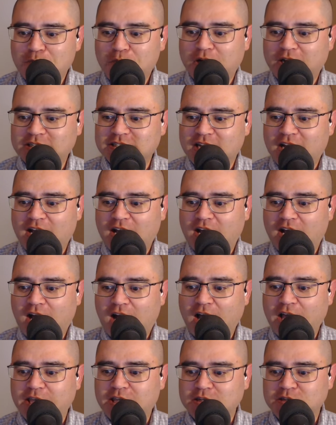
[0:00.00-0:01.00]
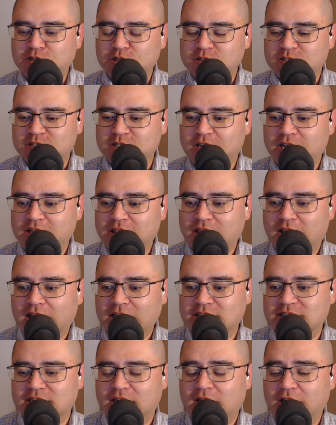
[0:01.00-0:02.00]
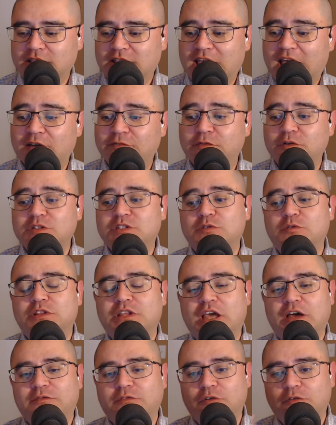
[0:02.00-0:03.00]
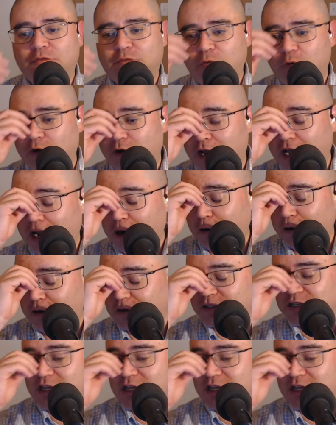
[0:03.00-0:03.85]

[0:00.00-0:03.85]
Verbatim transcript: But uh, I can just say that uh, the FO2 and the FO4 errors,